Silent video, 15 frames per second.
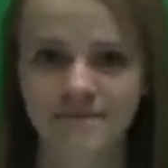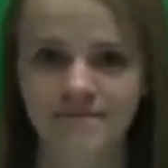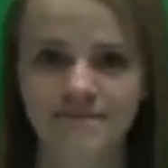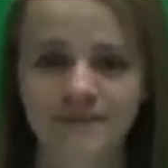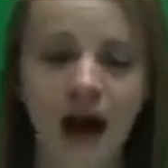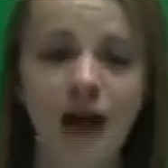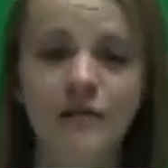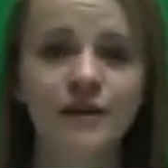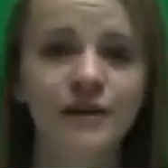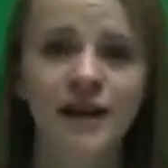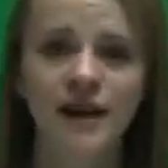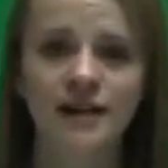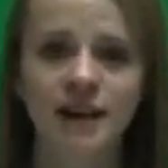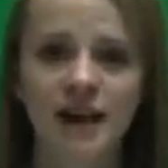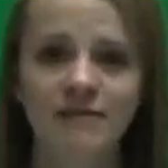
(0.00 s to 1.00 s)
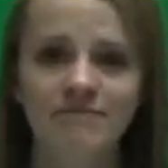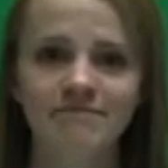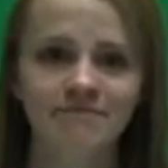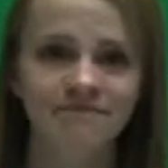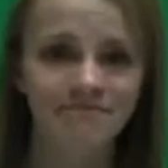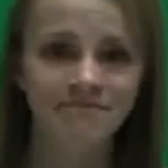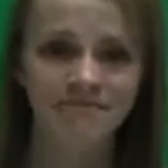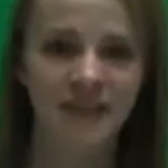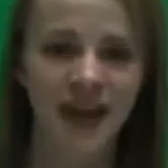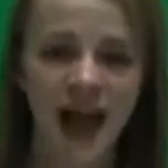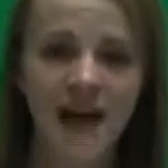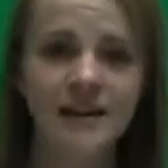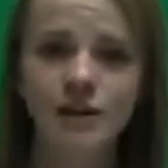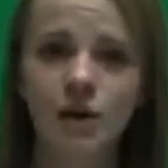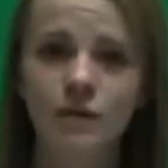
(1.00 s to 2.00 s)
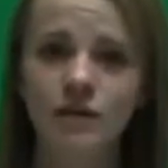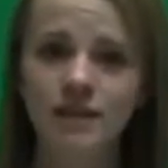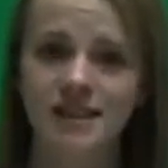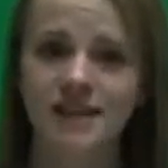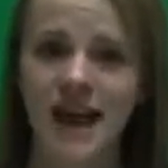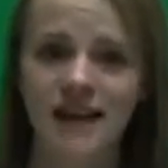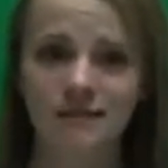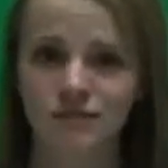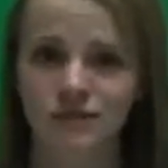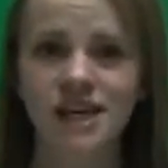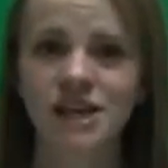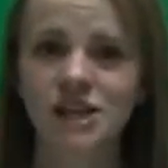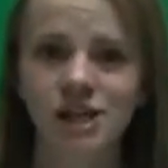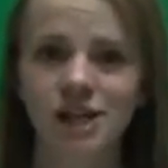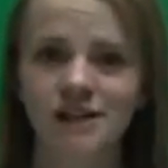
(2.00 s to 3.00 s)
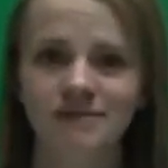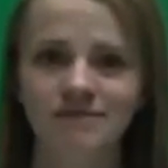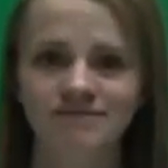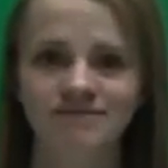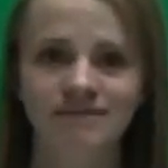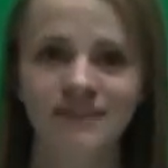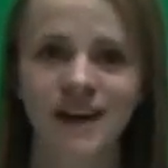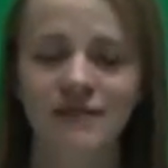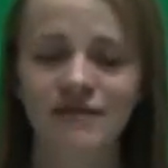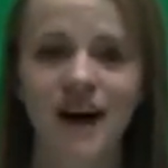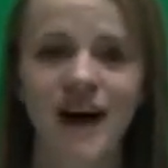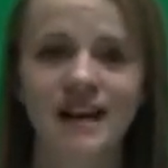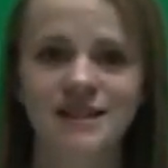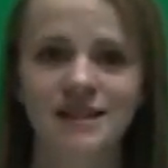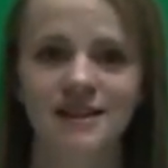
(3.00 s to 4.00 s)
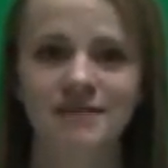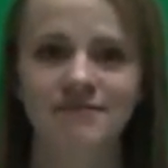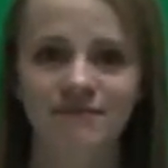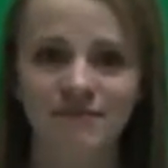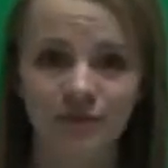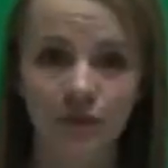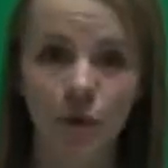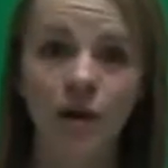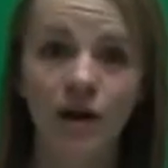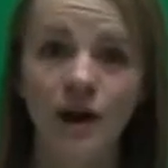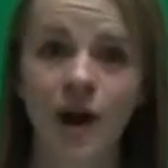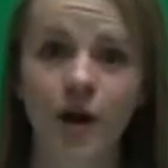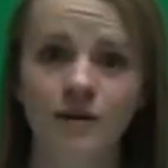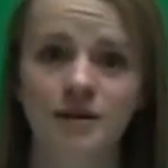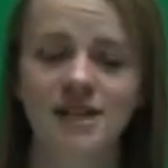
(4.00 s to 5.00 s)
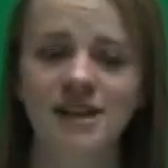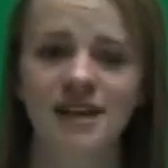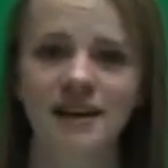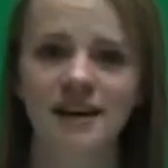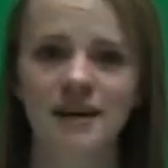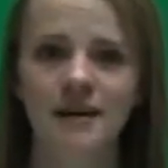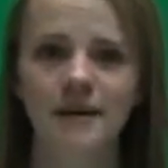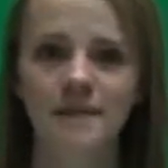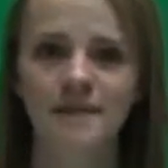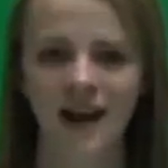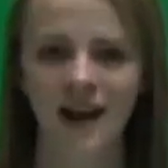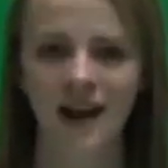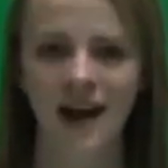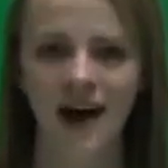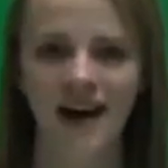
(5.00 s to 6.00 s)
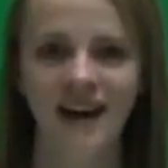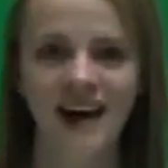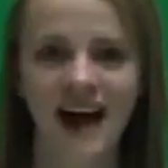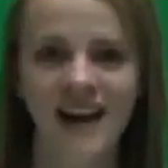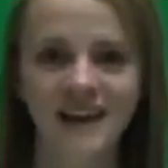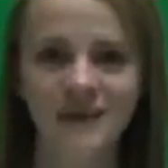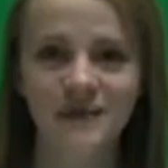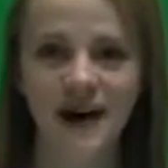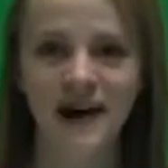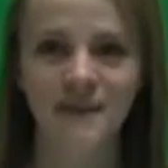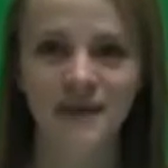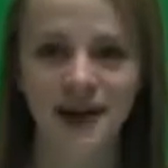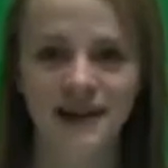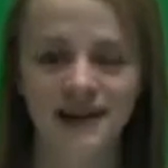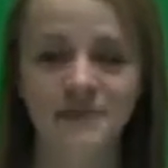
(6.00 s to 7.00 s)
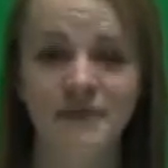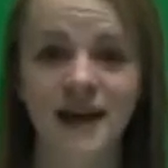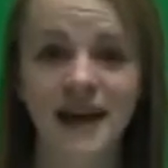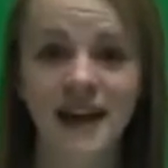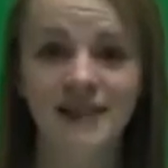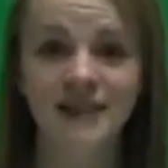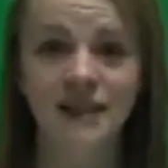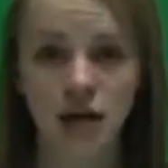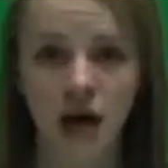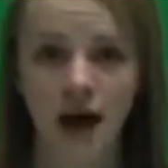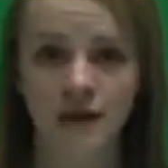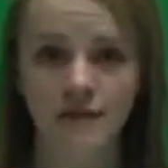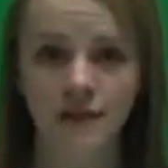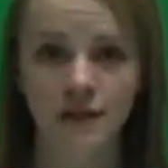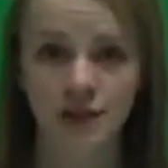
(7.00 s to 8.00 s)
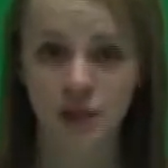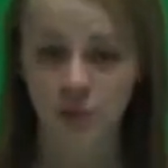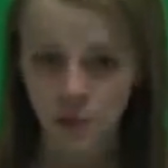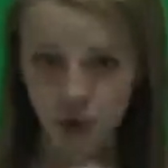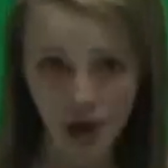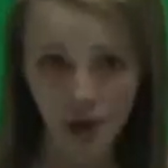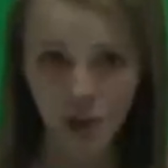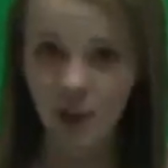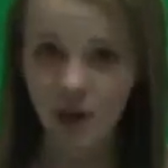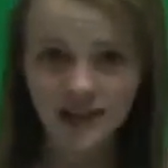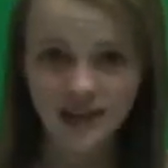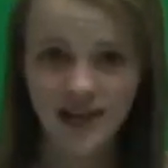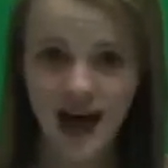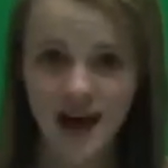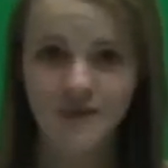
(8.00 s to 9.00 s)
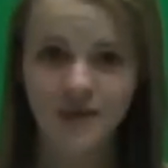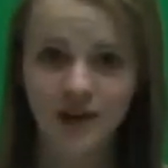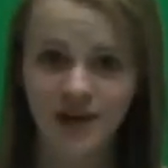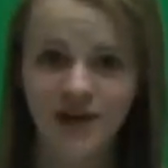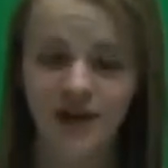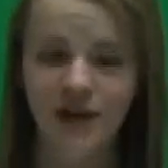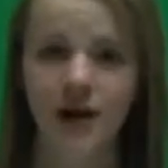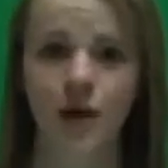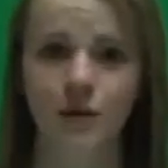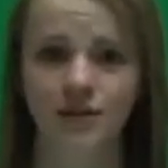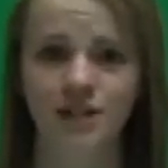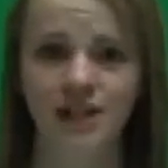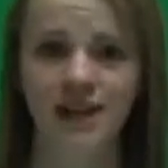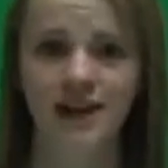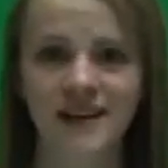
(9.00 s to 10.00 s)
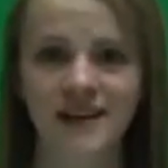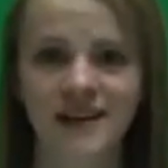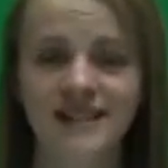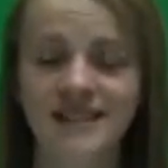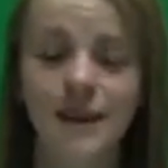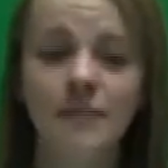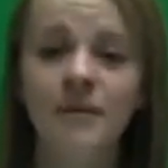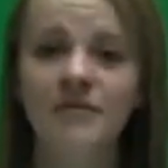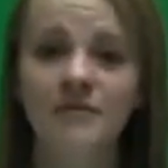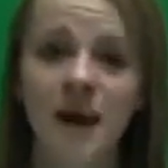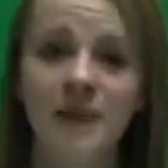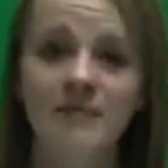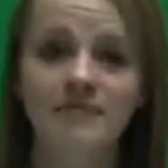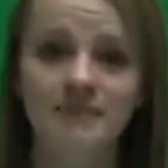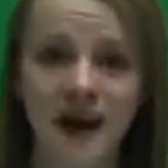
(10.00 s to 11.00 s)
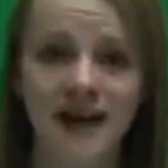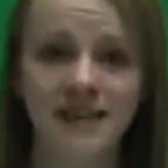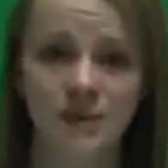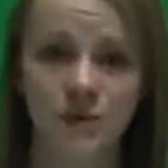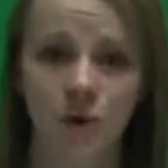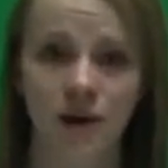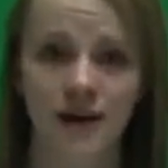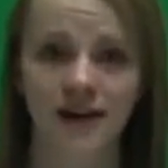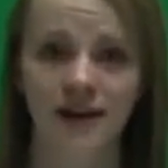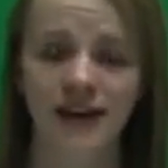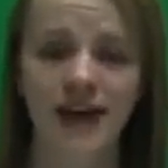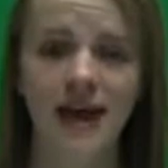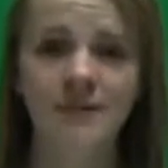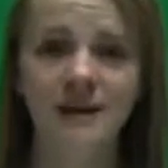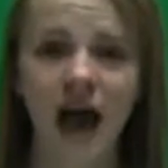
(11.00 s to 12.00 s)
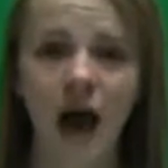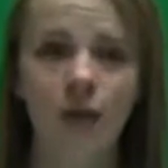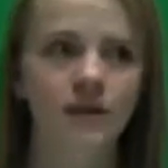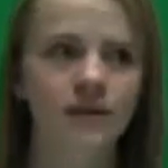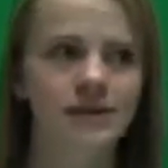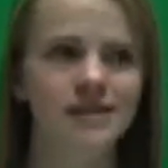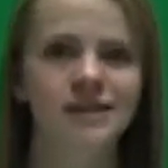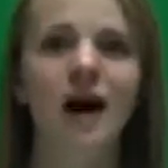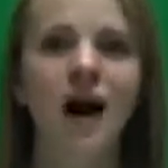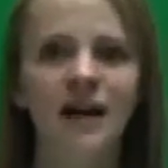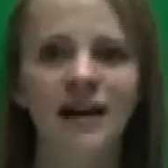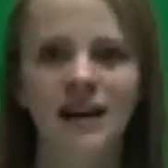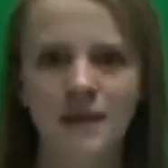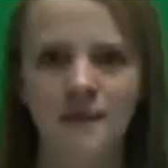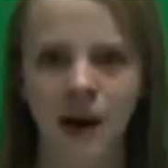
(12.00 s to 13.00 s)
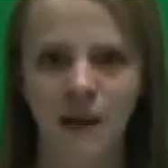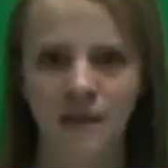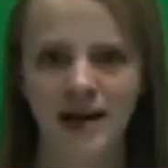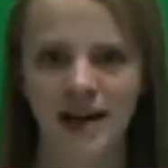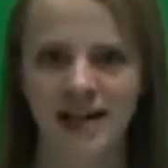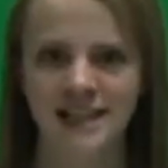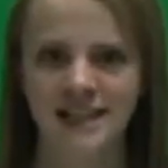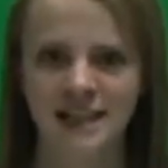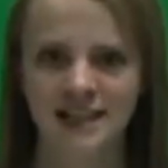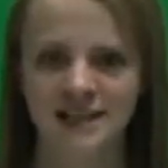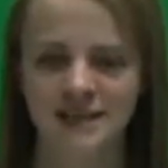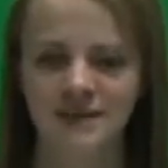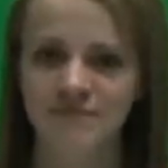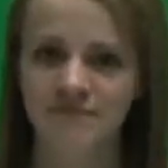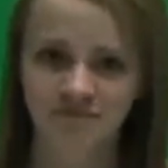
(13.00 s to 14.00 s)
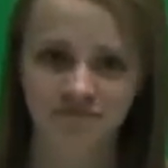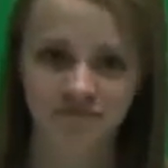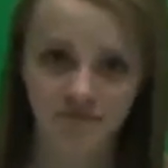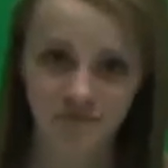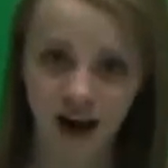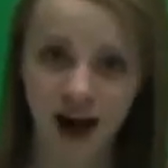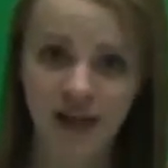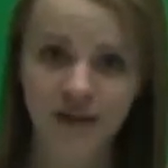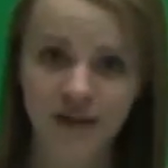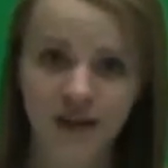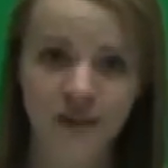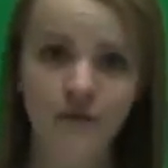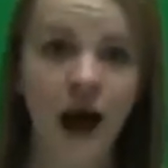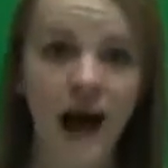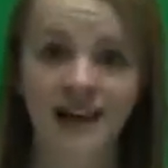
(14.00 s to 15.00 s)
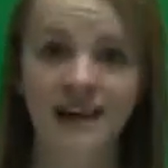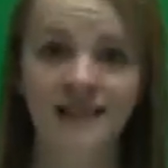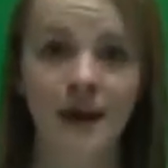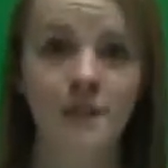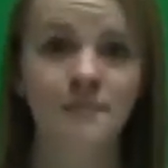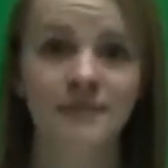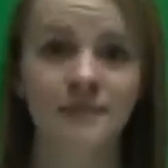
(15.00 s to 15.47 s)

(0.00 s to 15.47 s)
After they're done, hand it over to that teacher, advisor, or coach. I highly recommend making the time for some one-on-one time with your coach. Some of my best work came in hours talking about my ideas, rather than writing them.